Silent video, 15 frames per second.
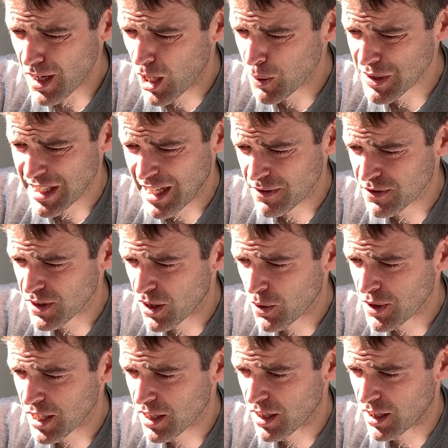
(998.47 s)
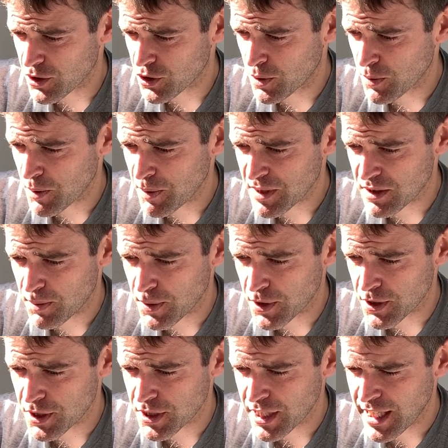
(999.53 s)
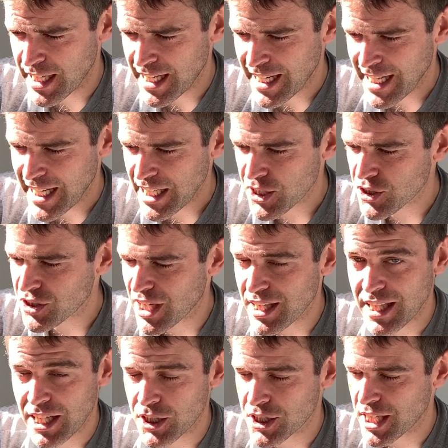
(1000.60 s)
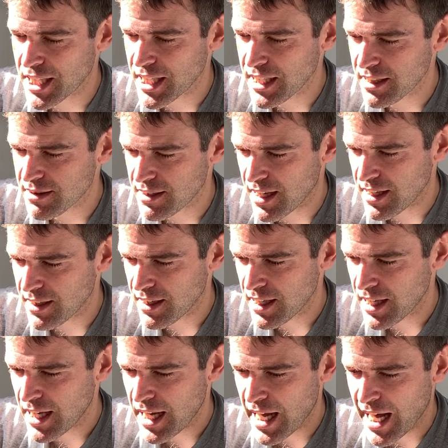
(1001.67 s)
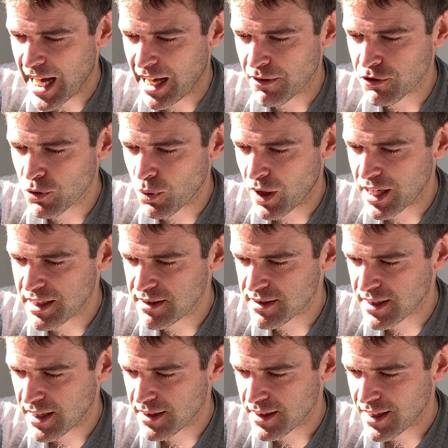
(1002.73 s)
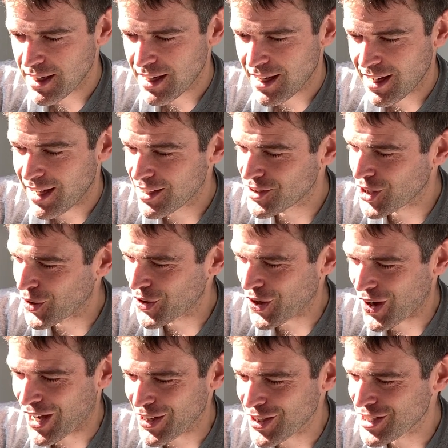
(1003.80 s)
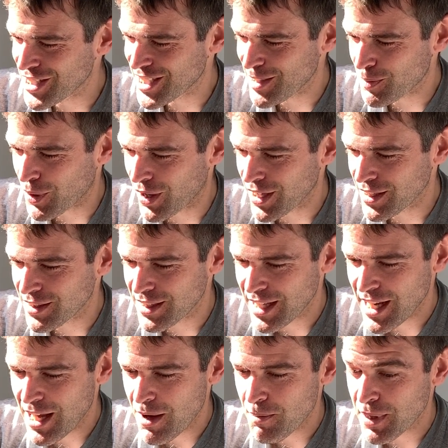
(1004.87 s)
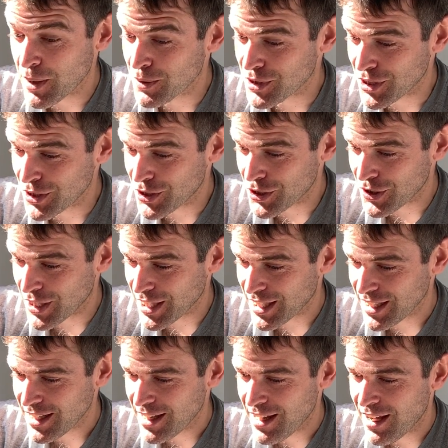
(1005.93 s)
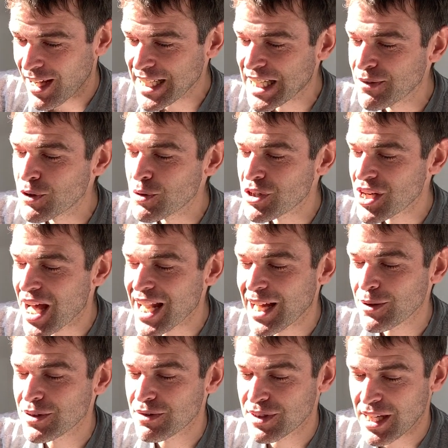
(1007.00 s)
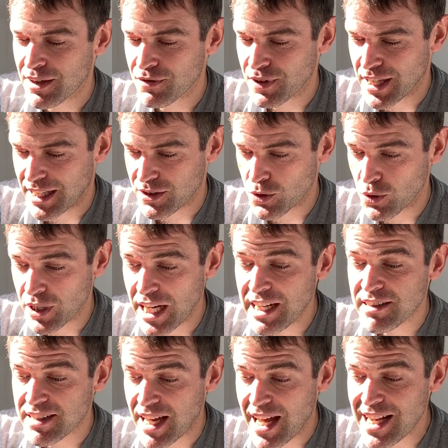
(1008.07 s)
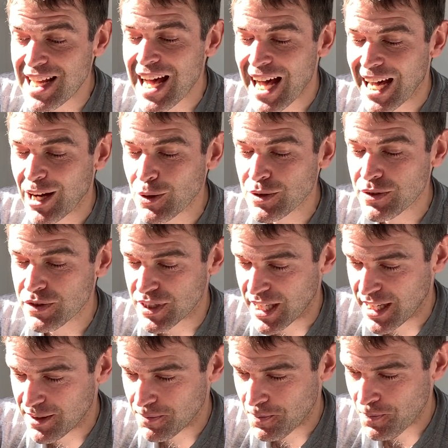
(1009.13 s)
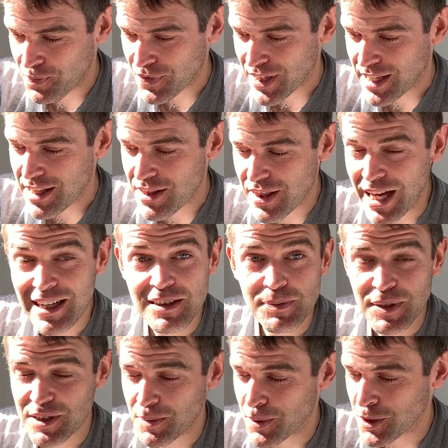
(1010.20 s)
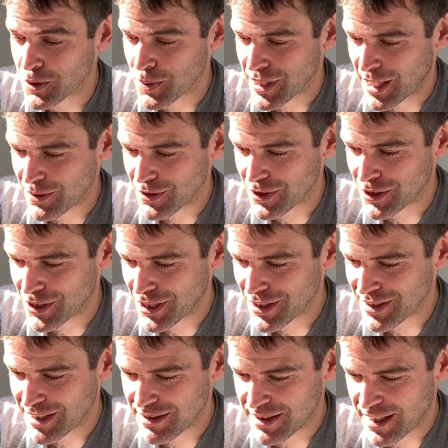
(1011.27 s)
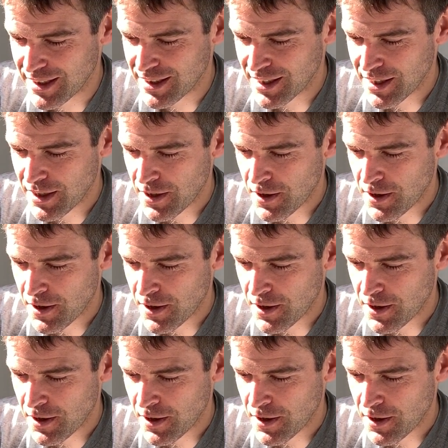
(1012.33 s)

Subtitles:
I was left alone in the classroom with Mr. Bush. He just sat there shaking his head. After a while he said, "I don't know how you did it, Brian, but it was a good trick. I give you 10 out of 10 for that talk. 10 out of 10. "Thanks, Mr. Bush without a shirt," I said.